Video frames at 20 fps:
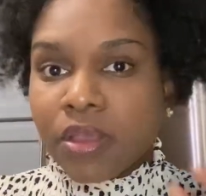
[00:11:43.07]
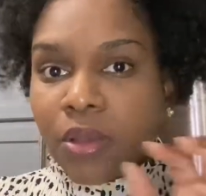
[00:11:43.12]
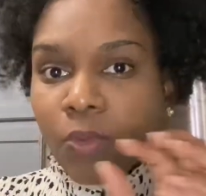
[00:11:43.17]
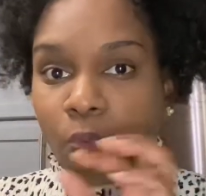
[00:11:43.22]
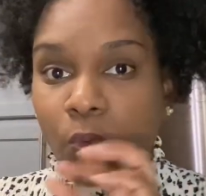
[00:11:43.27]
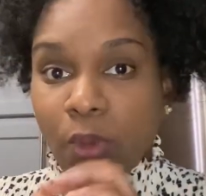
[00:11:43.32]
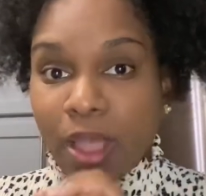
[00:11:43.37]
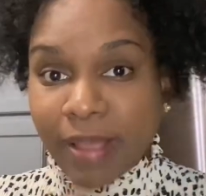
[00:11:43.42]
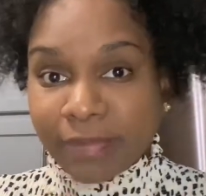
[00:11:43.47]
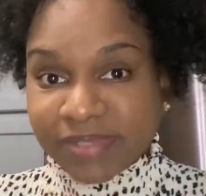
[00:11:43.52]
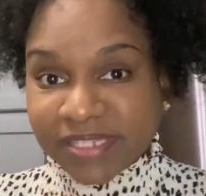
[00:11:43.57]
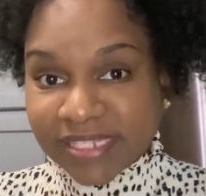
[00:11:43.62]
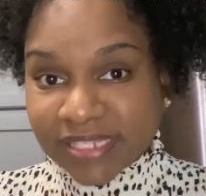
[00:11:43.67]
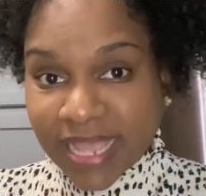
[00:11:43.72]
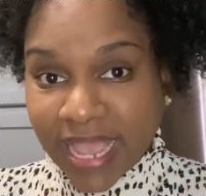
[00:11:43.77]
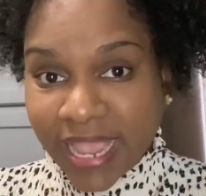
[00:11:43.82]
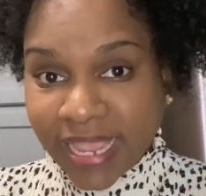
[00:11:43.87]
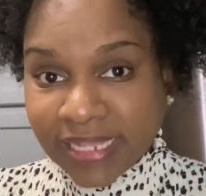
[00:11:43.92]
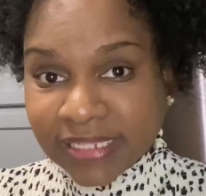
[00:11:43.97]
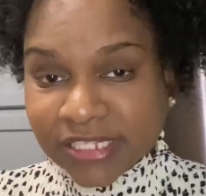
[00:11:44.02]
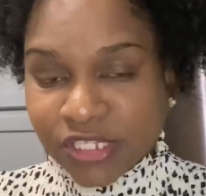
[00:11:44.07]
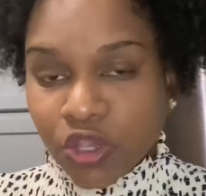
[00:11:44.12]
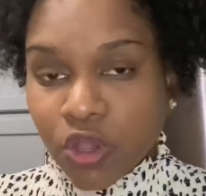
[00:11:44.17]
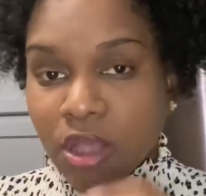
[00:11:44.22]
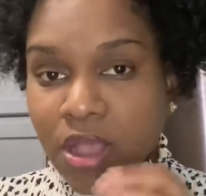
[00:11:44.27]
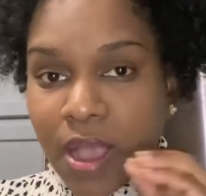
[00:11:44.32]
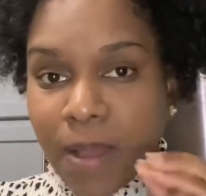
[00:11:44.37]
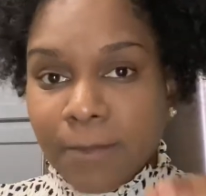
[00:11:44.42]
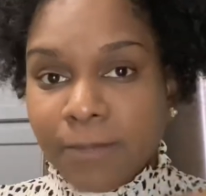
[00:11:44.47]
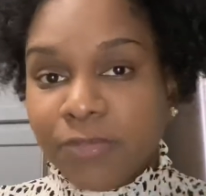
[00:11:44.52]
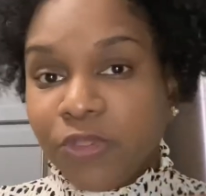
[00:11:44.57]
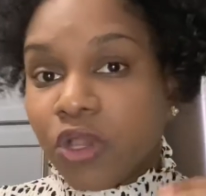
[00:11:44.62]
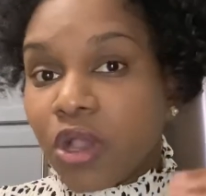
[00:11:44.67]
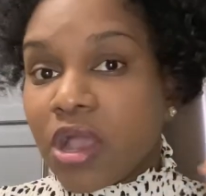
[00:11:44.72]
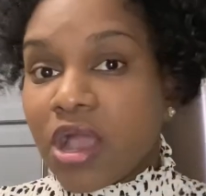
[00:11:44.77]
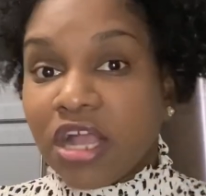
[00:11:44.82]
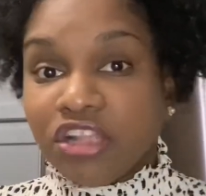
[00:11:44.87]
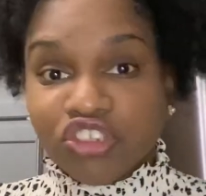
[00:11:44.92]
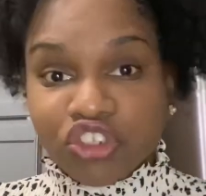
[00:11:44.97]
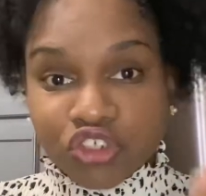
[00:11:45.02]
website, your
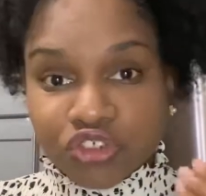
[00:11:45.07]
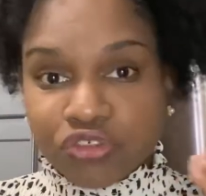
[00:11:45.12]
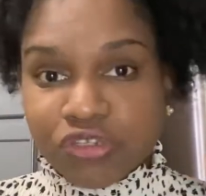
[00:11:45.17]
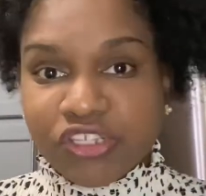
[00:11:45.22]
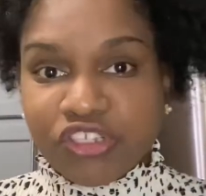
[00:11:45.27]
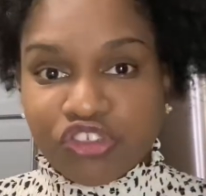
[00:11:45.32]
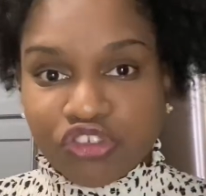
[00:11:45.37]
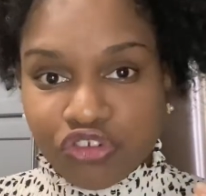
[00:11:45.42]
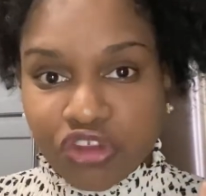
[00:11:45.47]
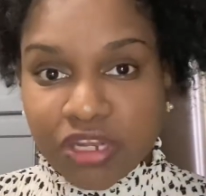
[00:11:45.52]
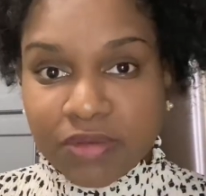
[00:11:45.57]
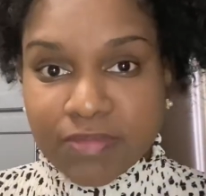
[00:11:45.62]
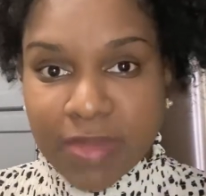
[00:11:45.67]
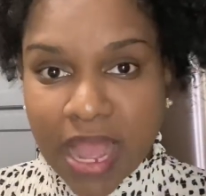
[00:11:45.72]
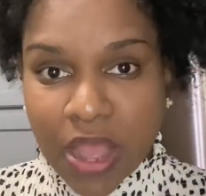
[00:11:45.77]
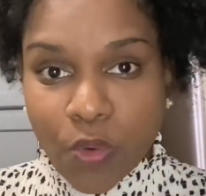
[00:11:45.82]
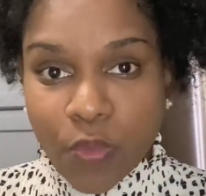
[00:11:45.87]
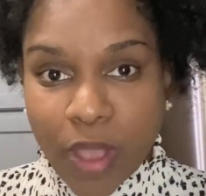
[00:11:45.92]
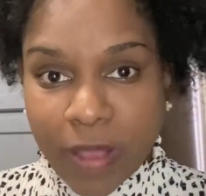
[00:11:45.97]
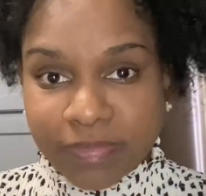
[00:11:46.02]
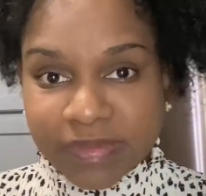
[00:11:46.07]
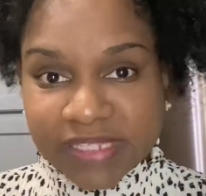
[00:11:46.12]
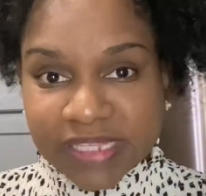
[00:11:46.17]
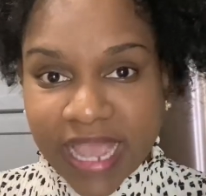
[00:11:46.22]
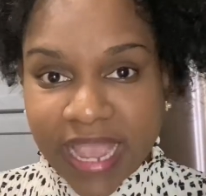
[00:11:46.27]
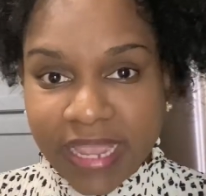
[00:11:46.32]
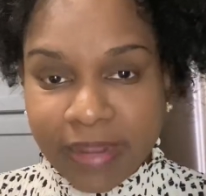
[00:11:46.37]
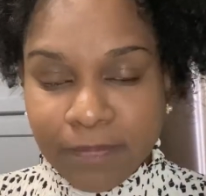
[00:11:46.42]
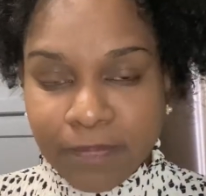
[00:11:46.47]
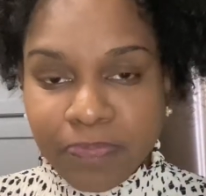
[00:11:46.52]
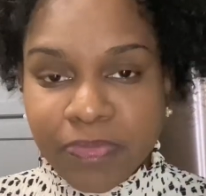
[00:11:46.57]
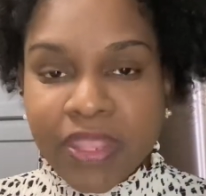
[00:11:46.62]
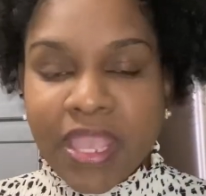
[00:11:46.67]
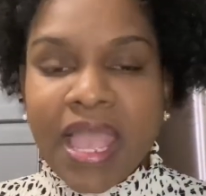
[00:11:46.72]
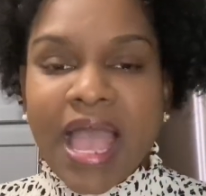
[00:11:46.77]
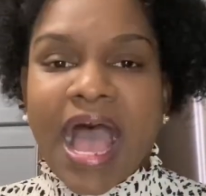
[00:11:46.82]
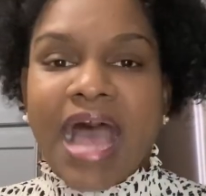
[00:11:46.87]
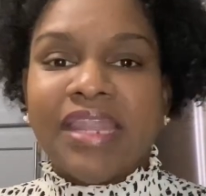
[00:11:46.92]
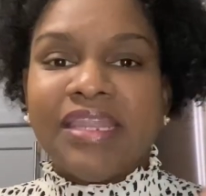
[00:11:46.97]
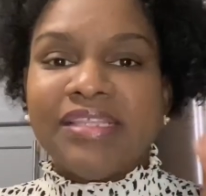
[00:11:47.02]
country's trademark website,
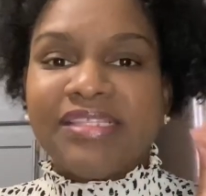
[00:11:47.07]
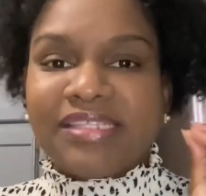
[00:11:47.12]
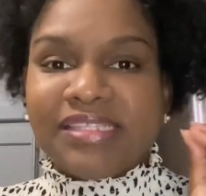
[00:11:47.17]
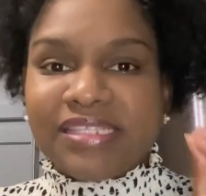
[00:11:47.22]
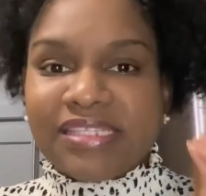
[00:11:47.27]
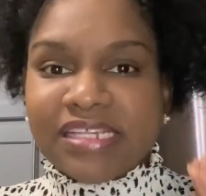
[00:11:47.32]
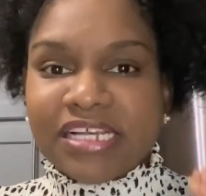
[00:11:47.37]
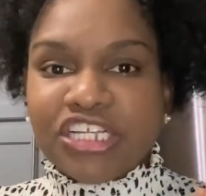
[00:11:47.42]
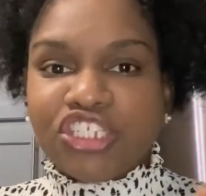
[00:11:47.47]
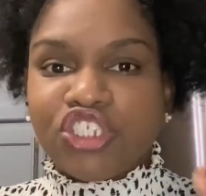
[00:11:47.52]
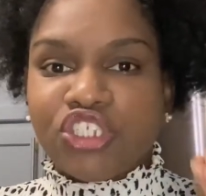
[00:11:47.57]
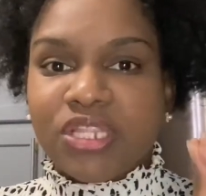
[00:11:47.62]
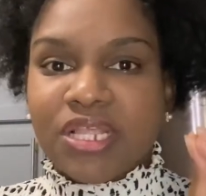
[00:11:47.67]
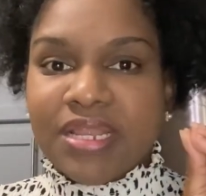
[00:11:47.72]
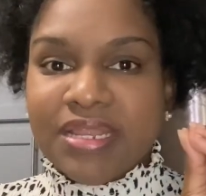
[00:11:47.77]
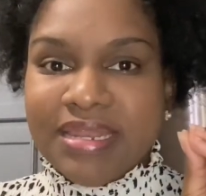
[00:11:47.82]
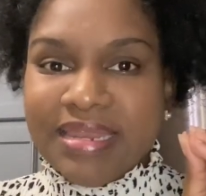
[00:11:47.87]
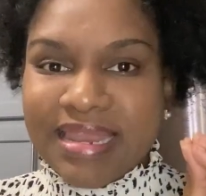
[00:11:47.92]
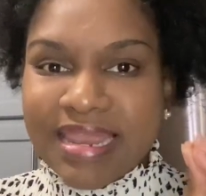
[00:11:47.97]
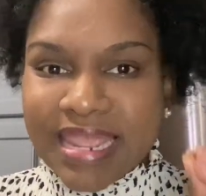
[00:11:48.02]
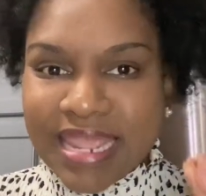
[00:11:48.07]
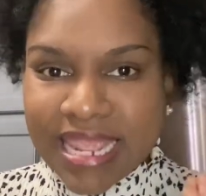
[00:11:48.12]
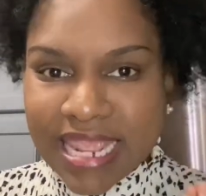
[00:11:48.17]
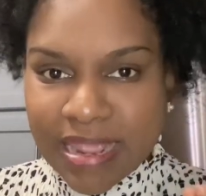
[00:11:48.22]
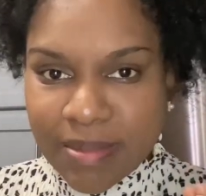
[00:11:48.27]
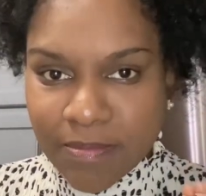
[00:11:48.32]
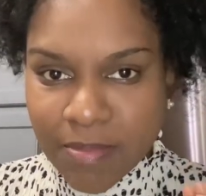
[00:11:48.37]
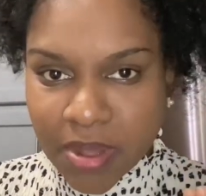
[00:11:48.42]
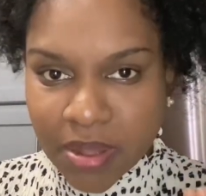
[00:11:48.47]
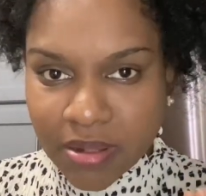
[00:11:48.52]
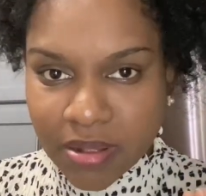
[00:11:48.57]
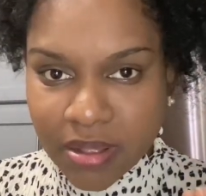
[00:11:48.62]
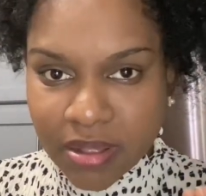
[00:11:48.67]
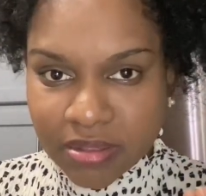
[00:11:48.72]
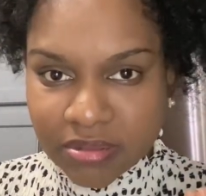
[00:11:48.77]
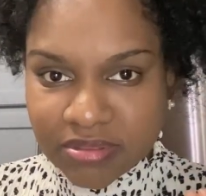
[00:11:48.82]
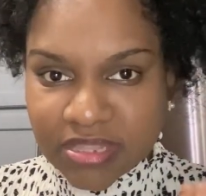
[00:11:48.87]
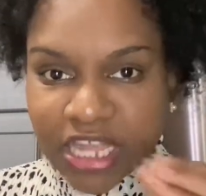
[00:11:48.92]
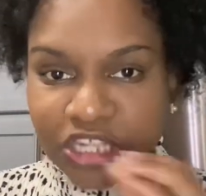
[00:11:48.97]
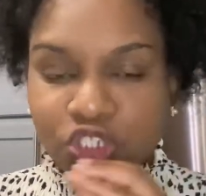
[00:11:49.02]
and to search the name
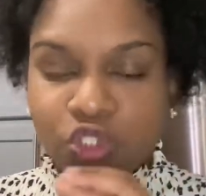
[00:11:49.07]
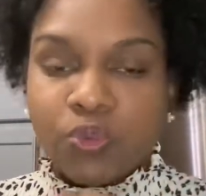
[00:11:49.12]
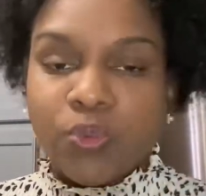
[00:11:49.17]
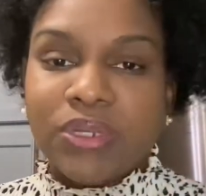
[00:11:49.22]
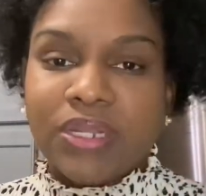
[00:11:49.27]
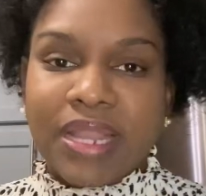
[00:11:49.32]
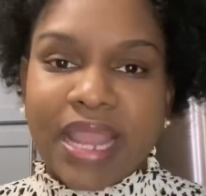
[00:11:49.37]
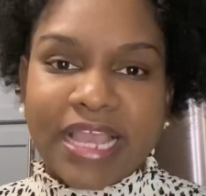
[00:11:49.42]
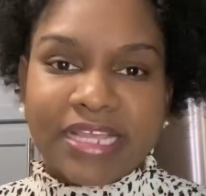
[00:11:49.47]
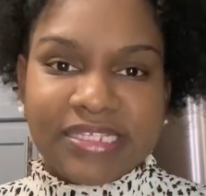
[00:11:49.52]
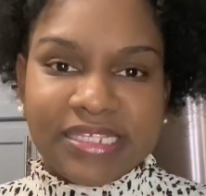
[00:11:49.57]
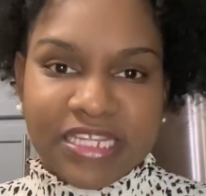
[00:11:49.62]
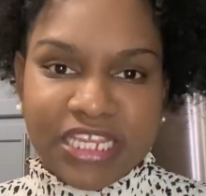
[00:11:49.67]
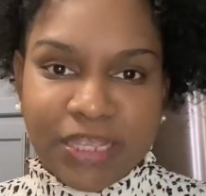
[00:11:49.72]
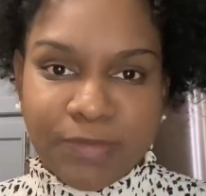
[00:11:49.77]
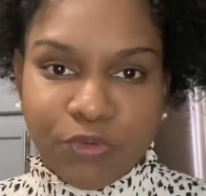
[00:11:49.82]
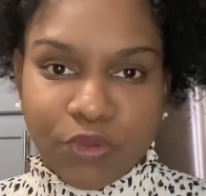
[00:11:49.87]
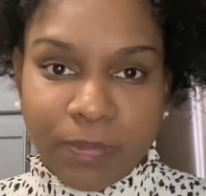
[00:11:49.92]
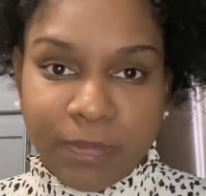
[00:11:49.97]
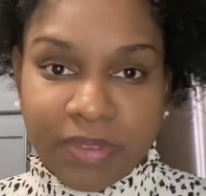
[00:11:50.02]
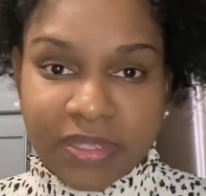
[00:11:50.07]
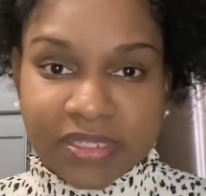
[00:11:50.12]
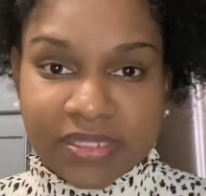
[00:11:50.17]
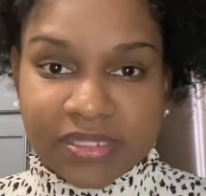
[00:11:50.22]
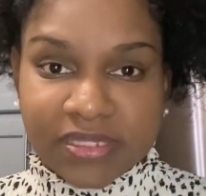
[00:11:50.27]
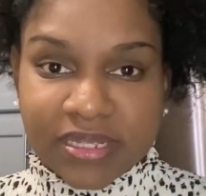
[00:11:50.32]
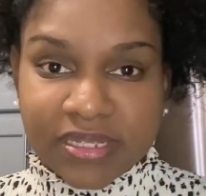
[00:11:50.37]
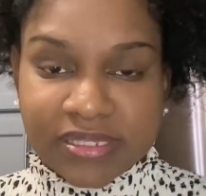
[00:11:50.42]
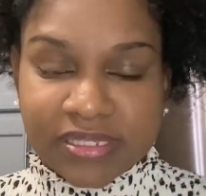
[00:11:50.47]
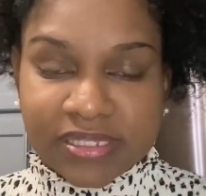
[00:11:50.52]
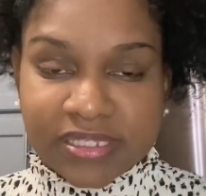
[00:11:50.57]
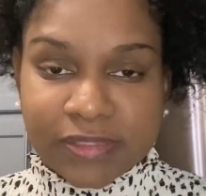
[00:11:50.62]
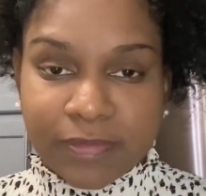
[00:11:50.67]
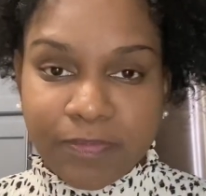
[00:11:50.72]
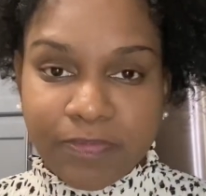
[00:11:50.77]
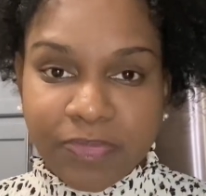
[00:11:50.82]
that you would like to name your business.